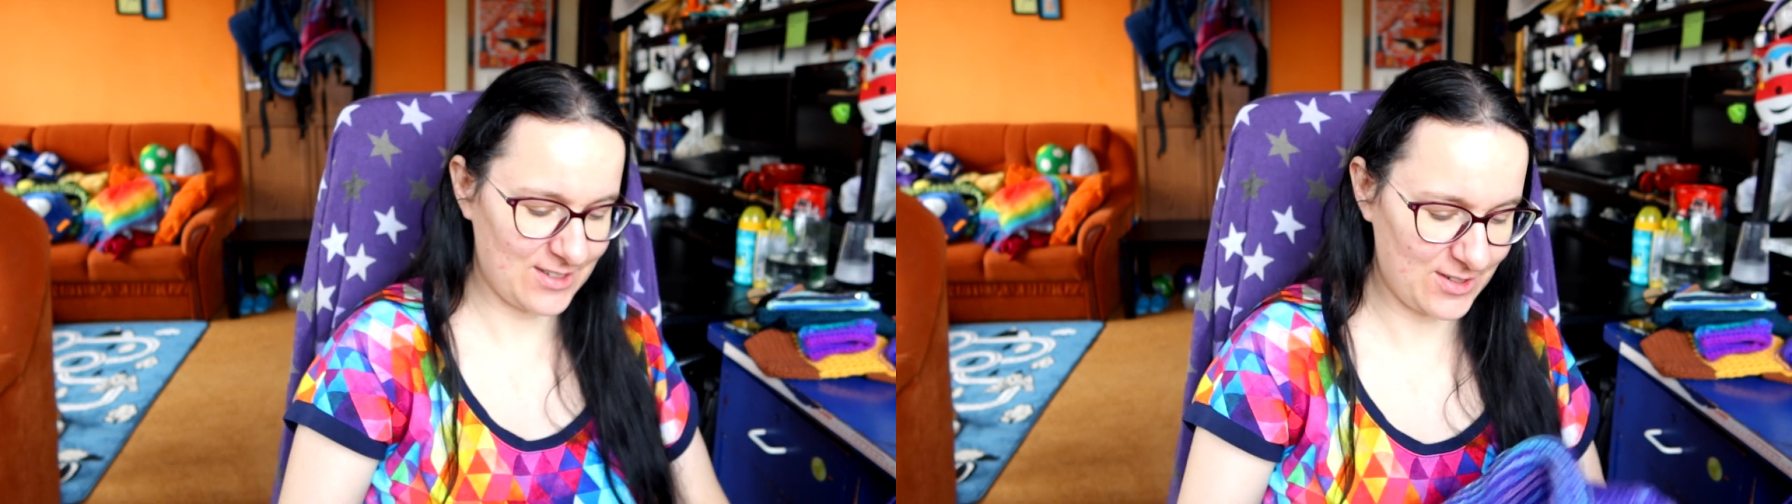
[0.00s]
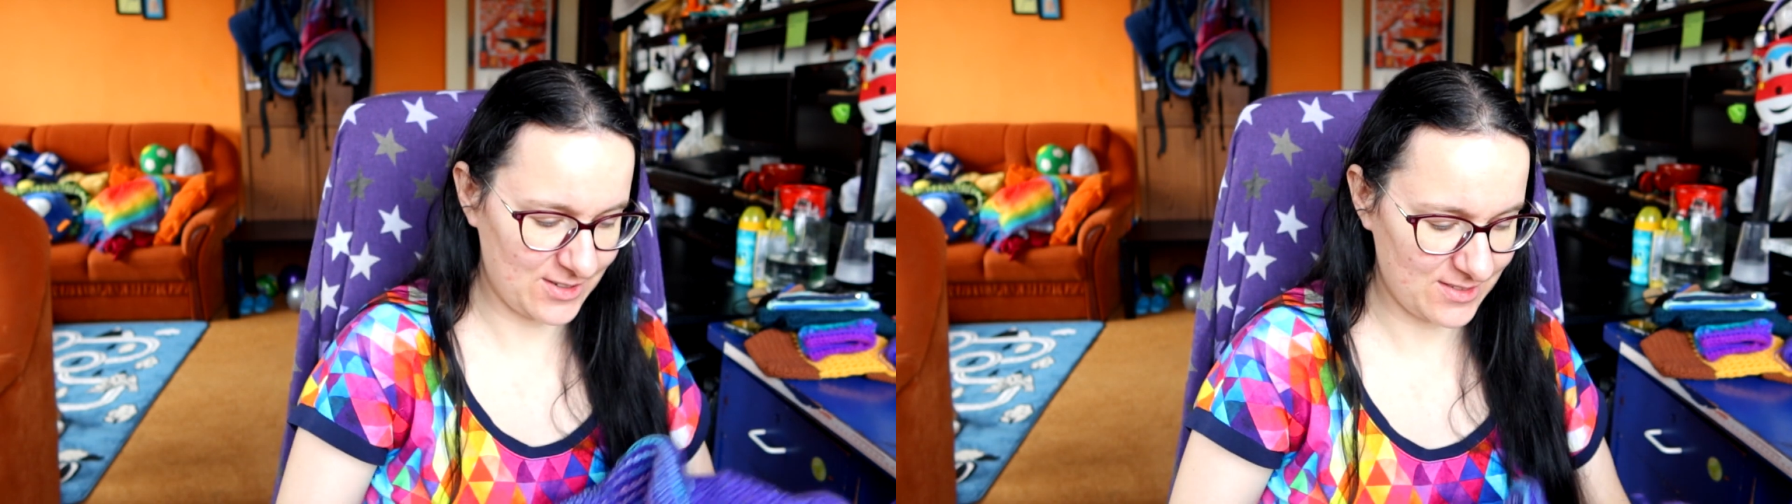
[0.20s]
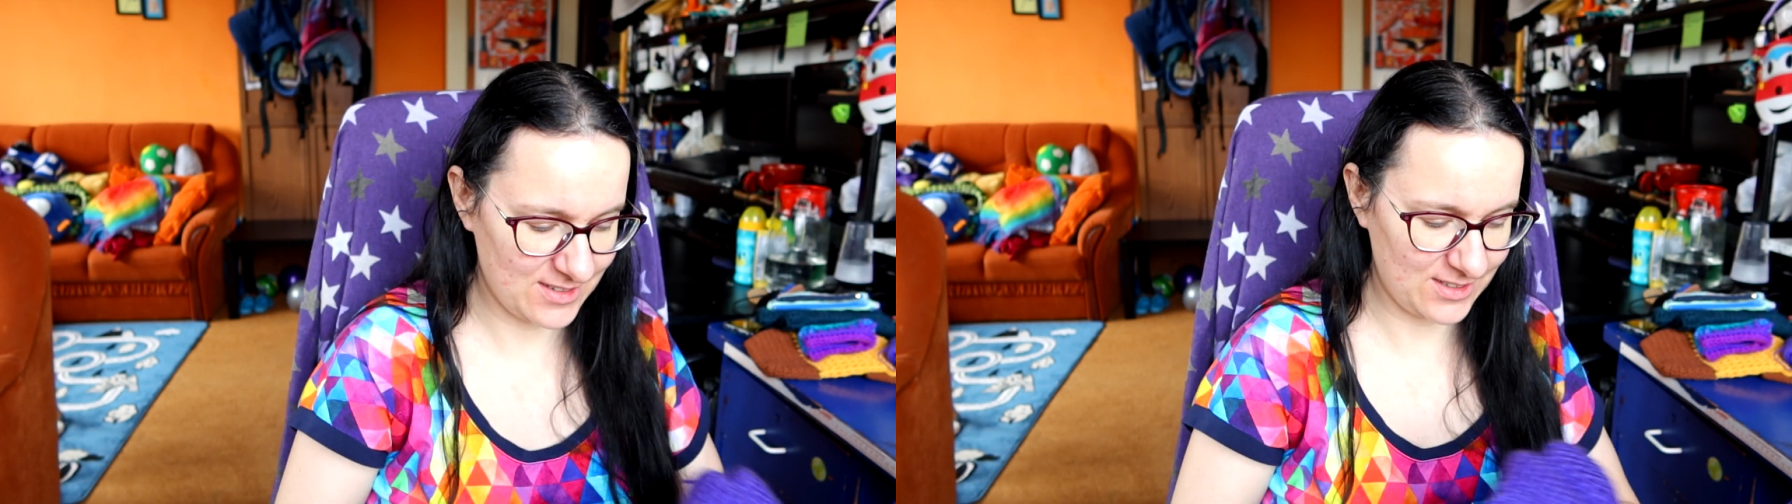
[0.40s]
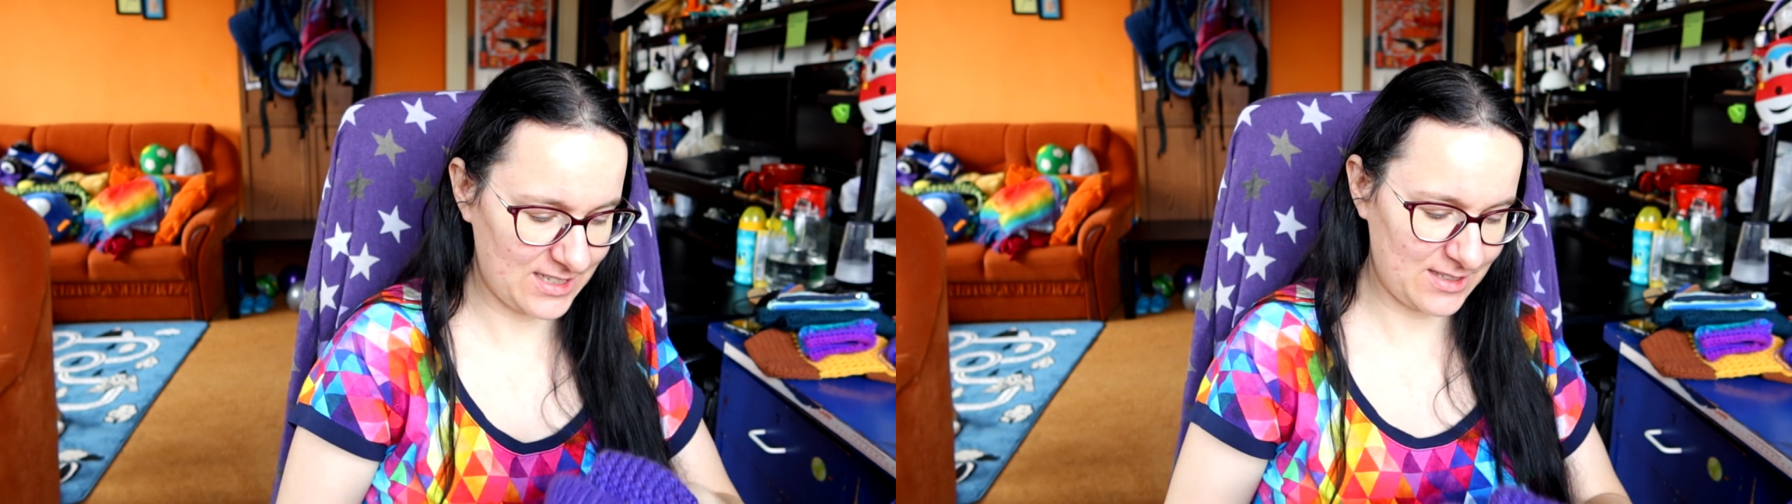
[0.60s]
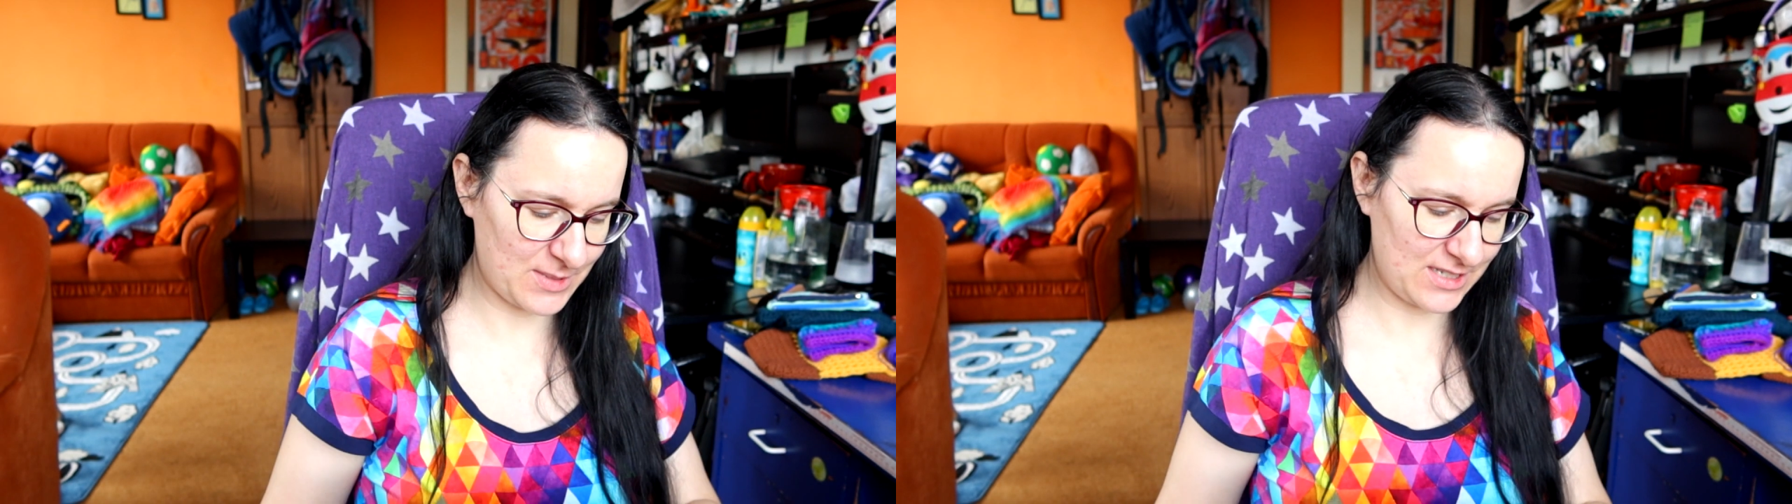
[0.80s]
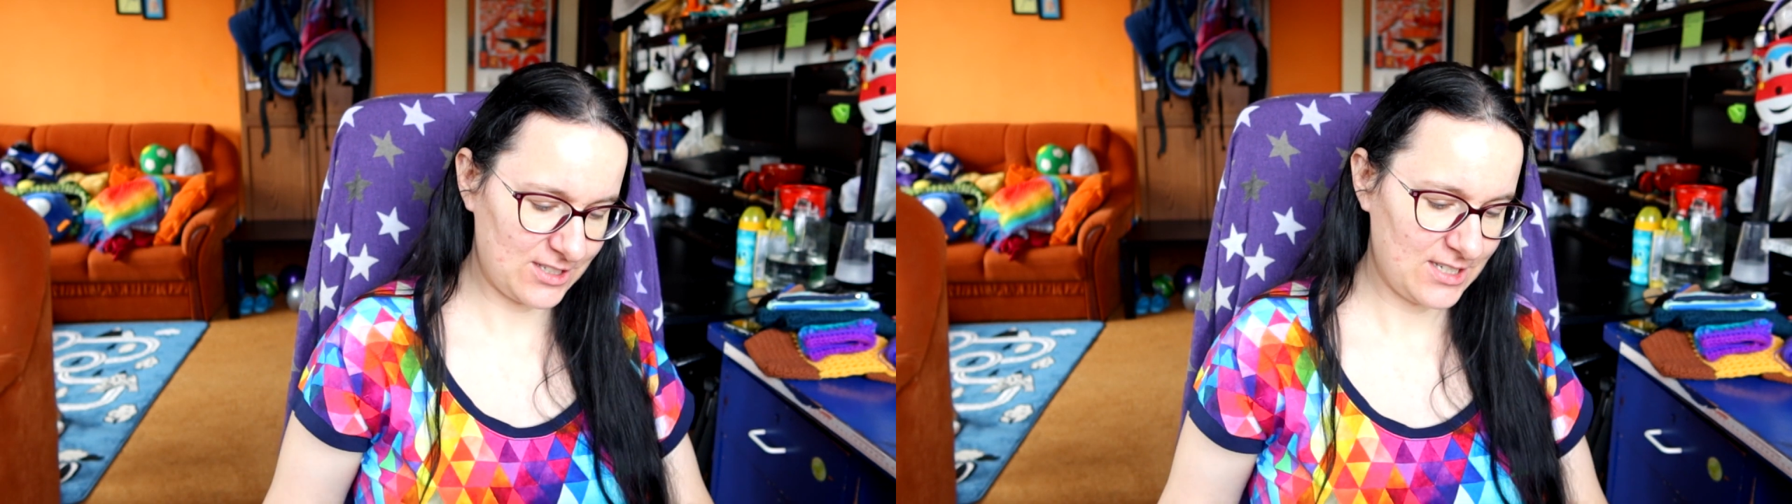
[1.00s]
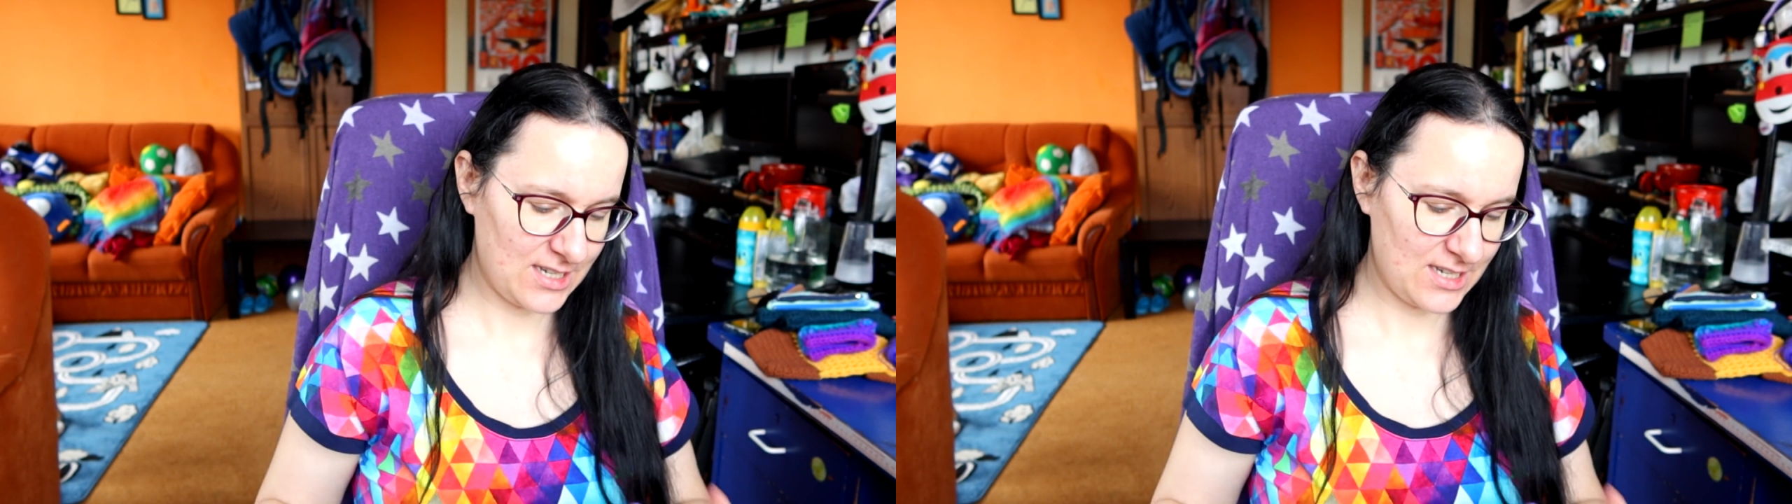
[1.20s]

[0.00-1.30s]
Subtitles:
or not that much.